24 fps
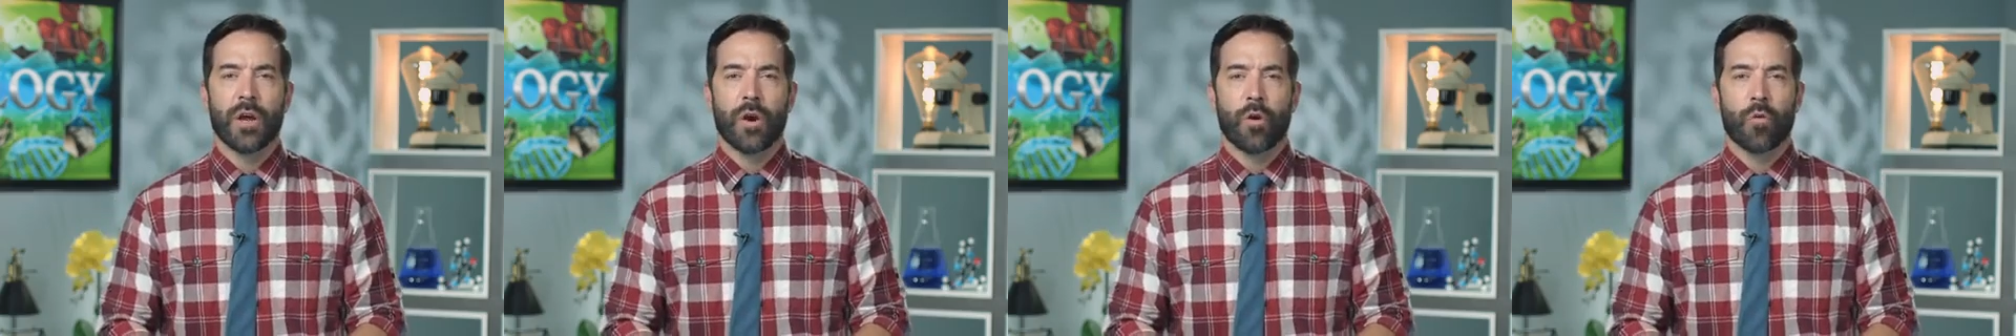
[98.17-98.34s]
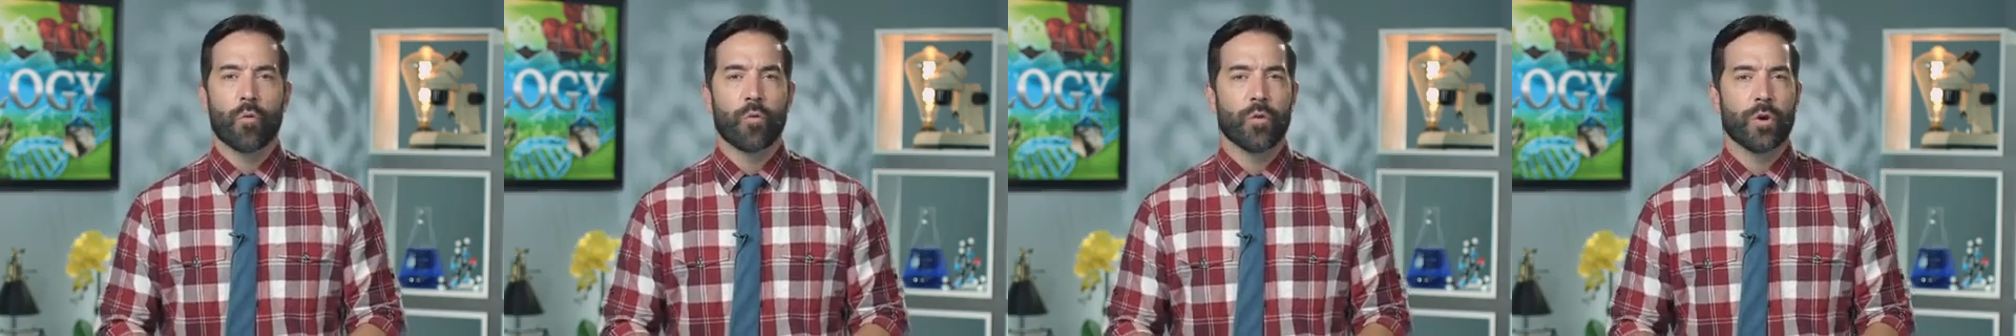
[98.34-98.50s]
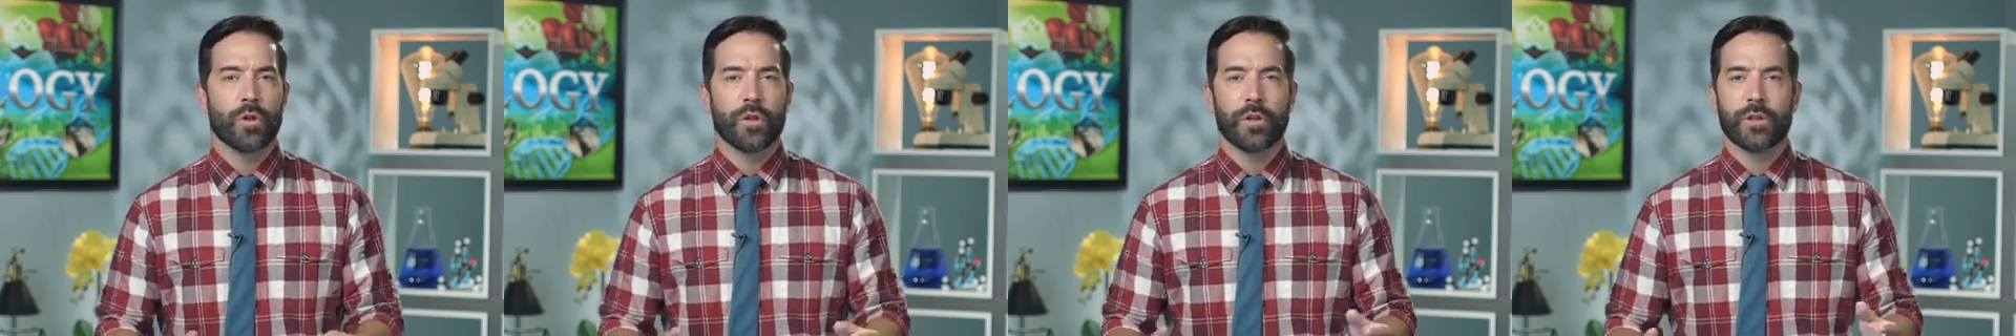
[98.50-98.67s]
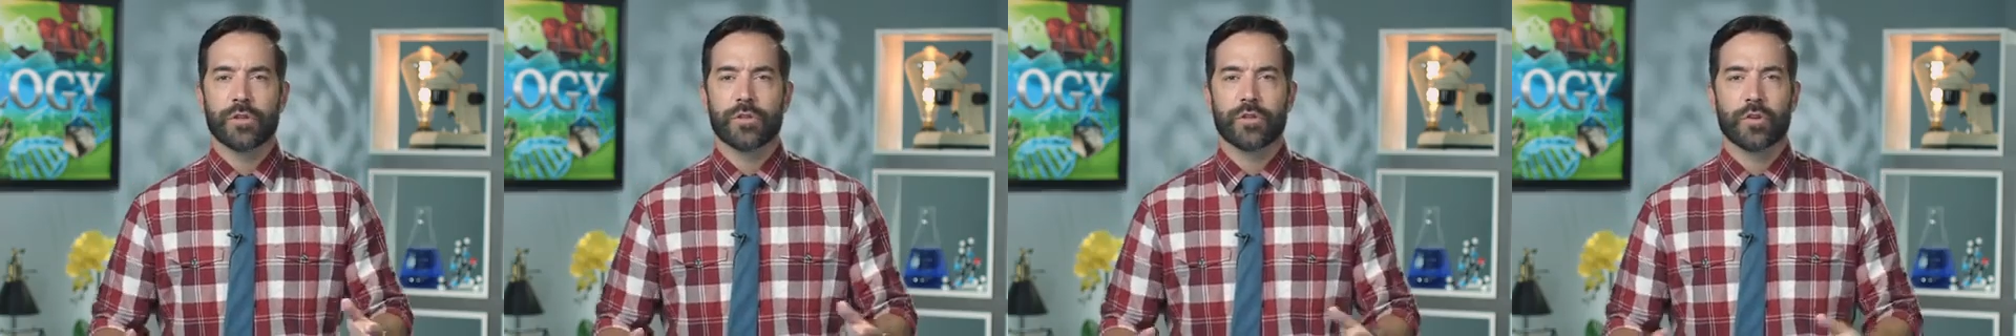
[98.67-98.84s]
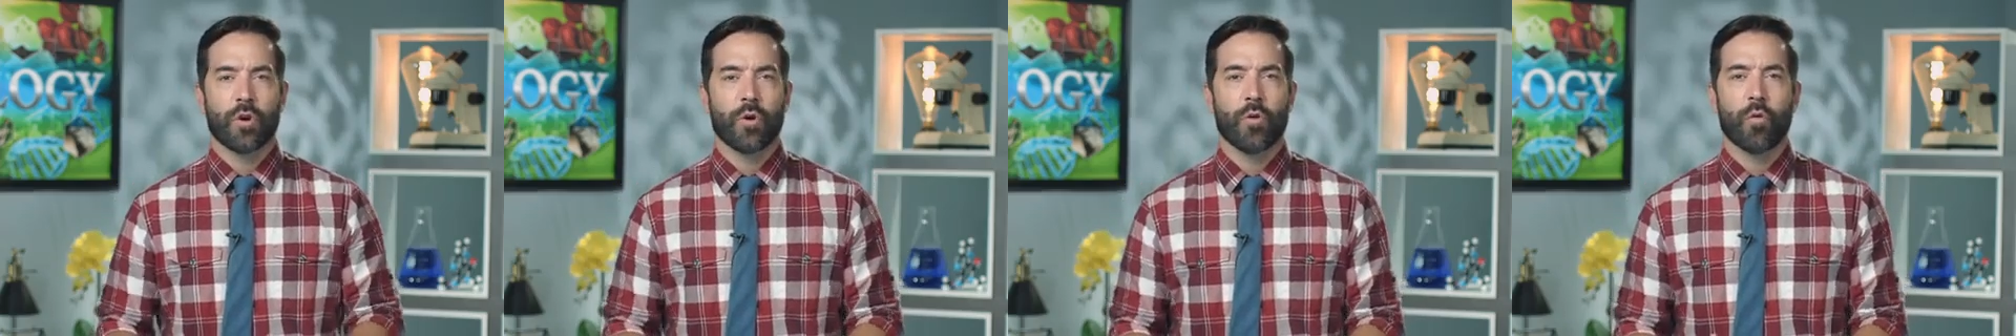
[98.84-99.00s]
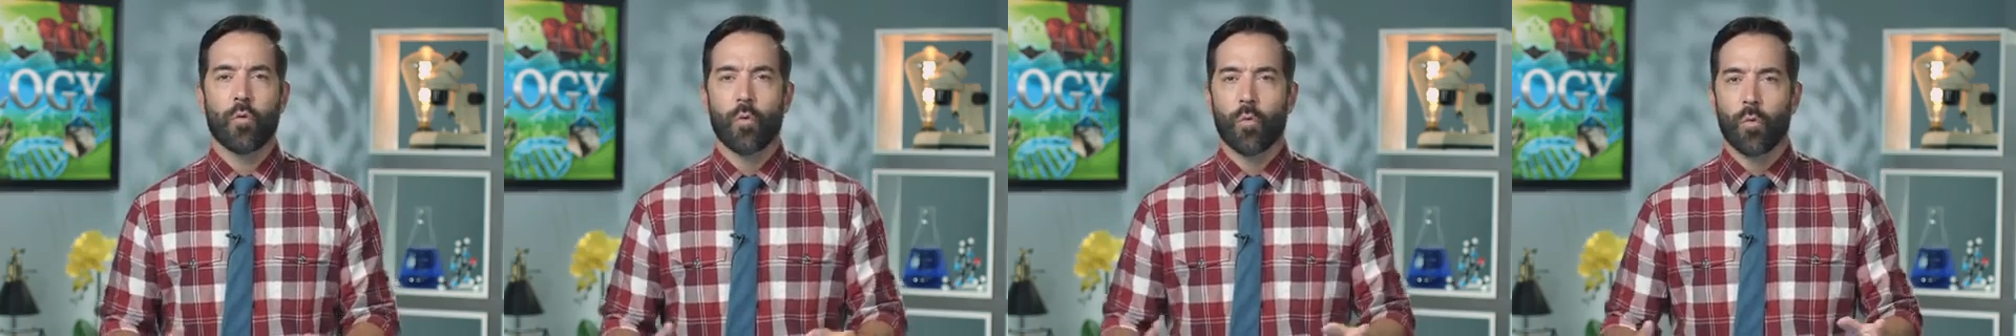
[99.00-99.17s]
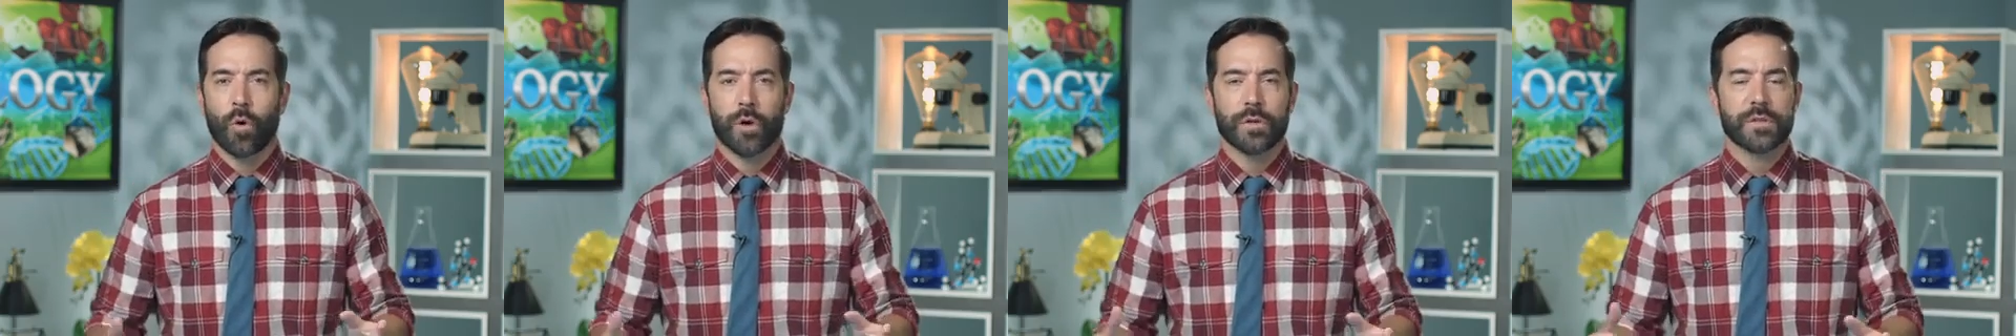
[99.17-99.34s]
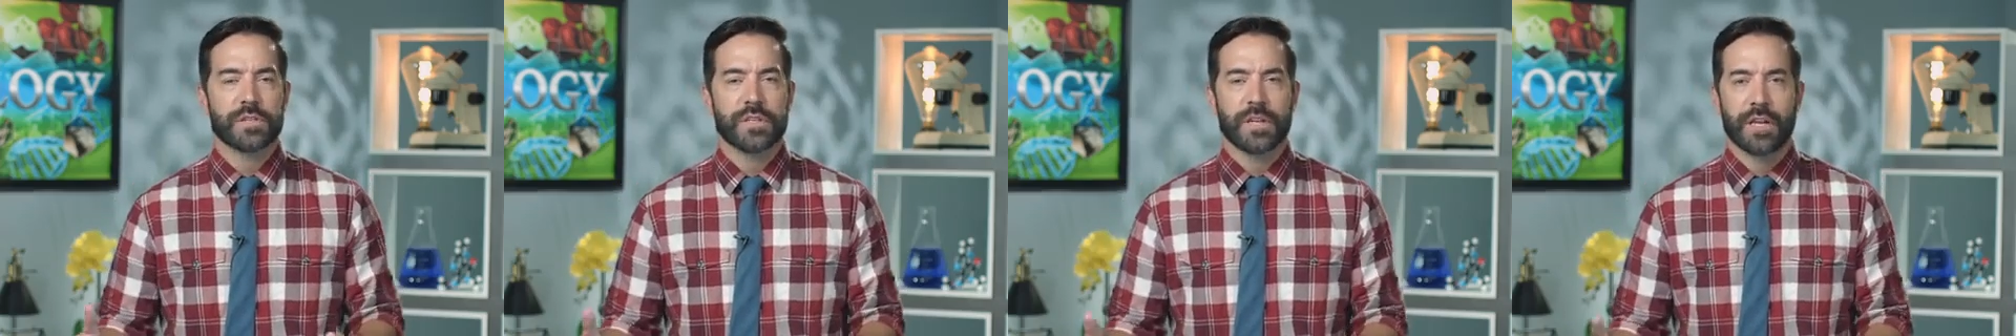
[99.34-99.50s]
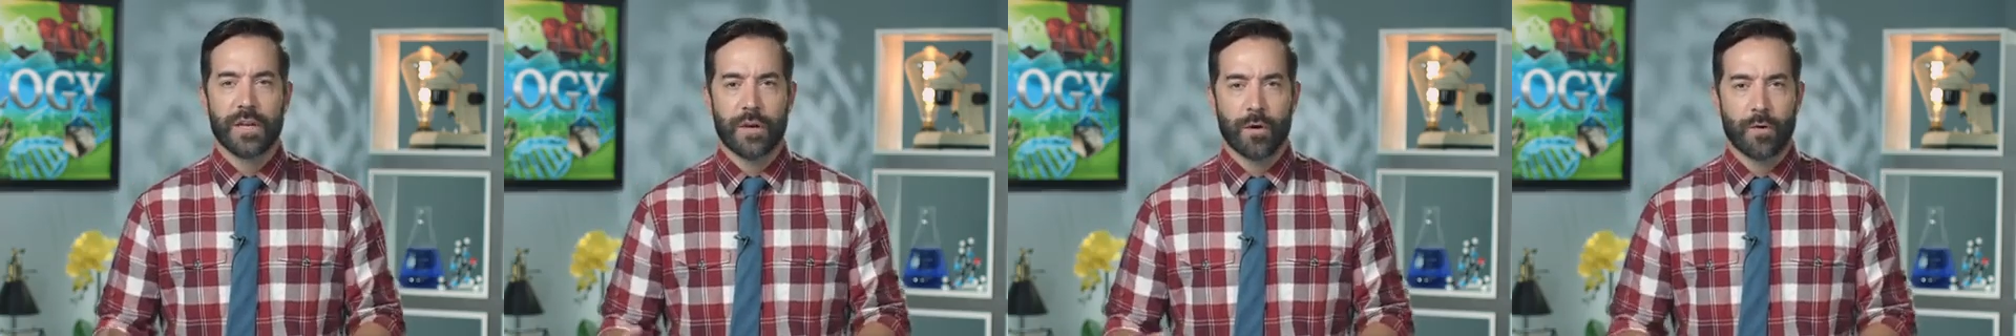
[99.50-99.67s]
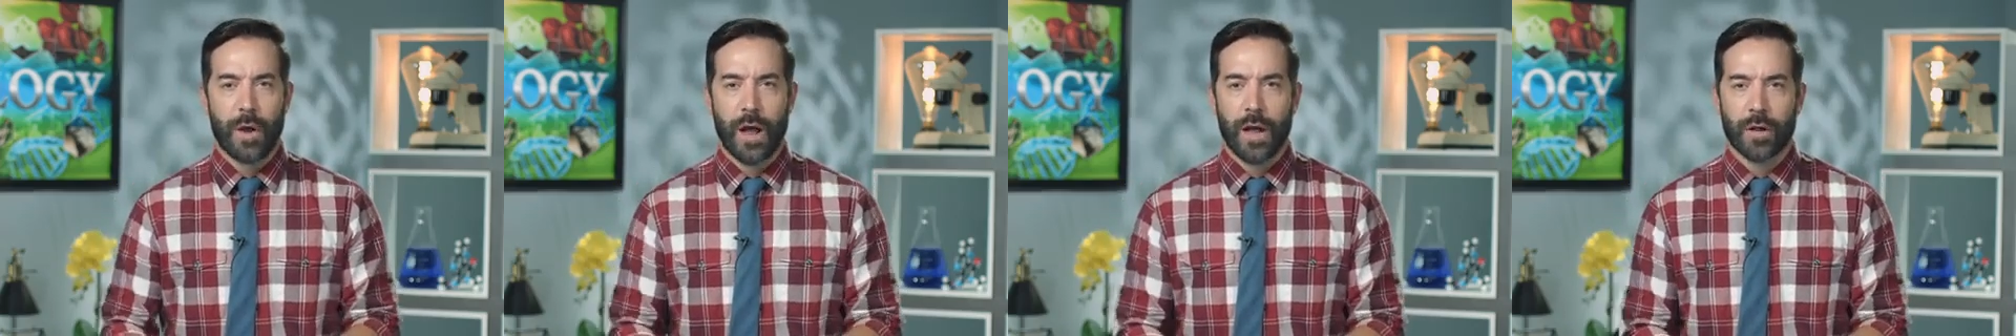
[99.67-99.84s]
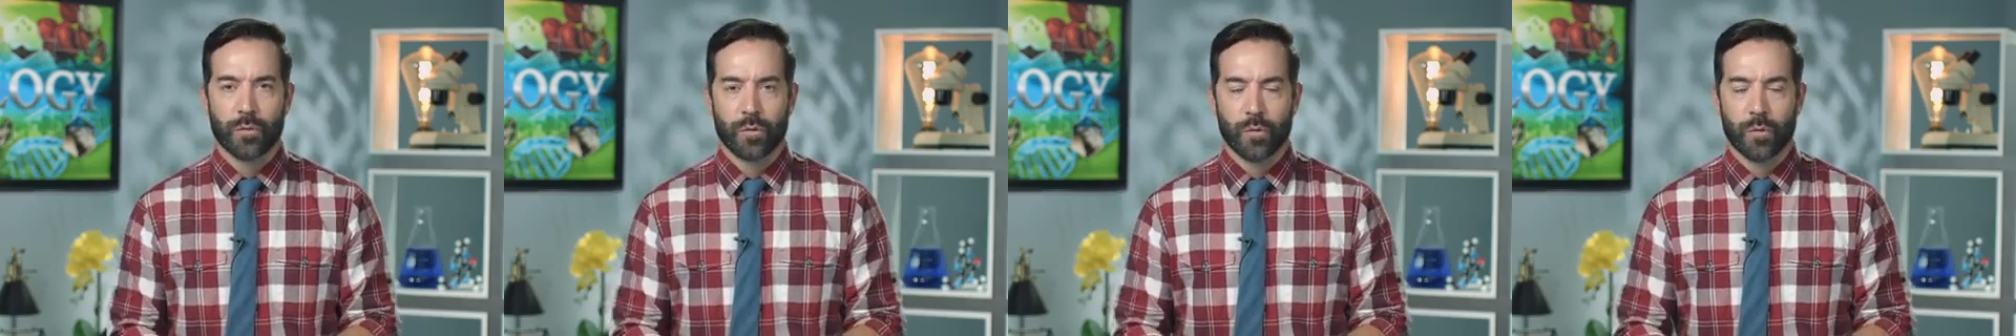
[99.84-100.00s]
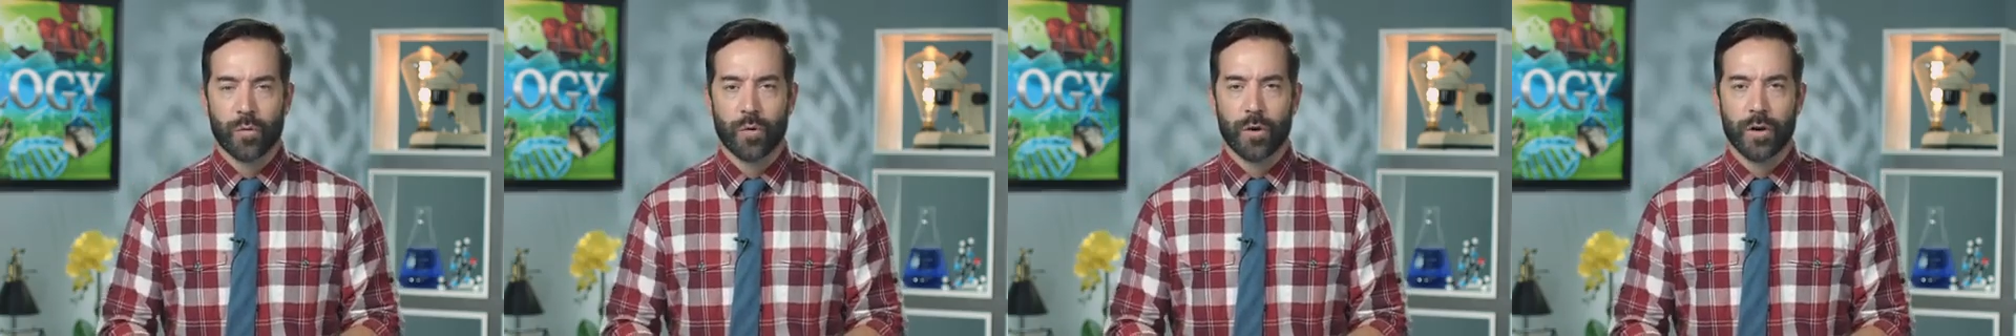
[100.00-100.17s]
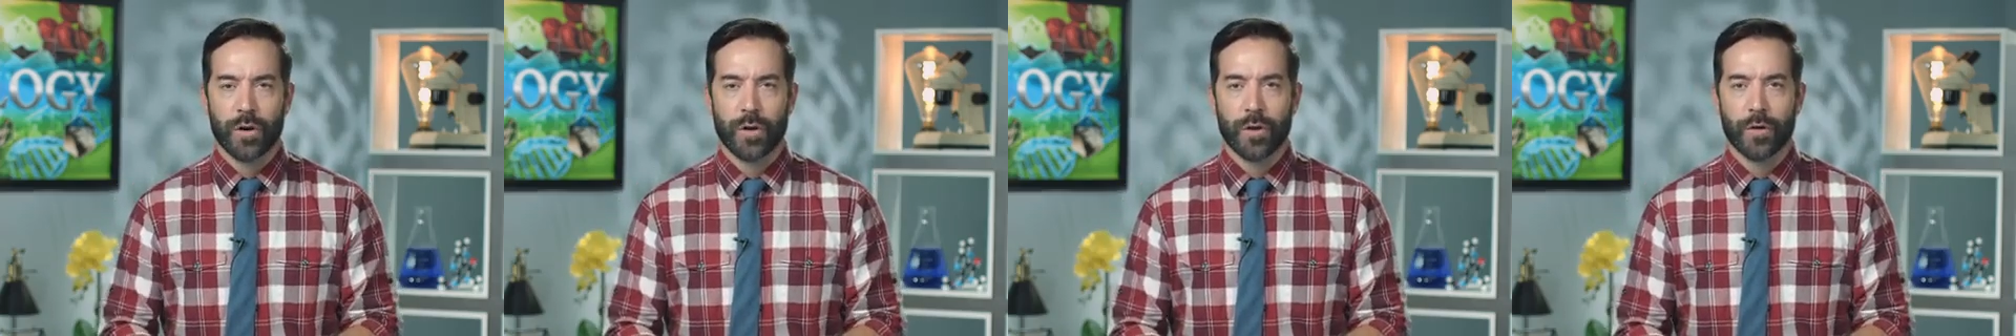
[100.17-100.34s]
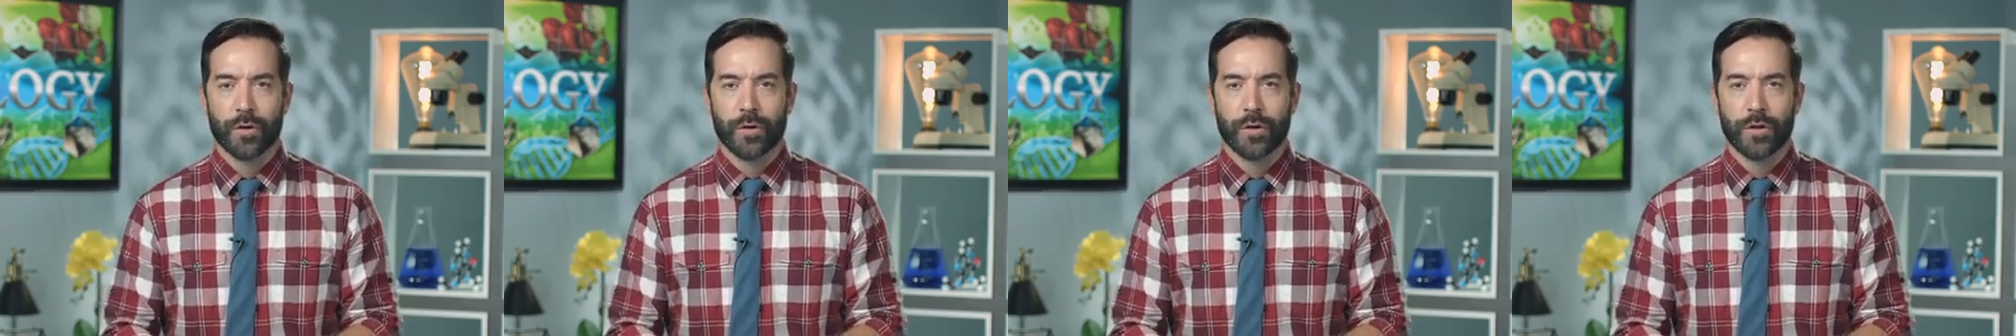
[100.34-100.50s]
really don't want to interact with one another.